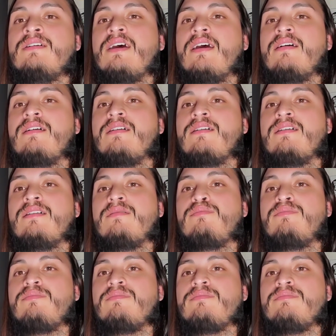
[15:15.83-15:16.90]
Uh,
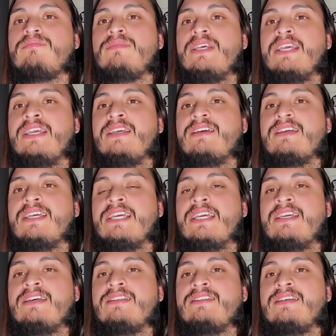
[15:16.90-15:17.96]

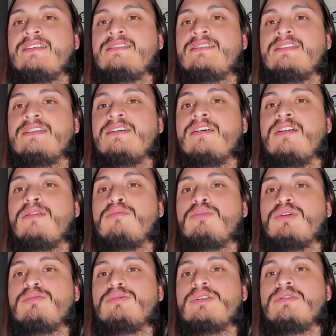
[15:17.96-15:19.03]
King and Destiny Colin
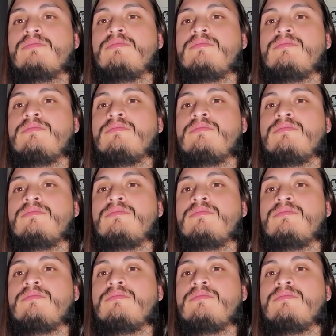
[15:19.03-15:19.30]
Bro Bro.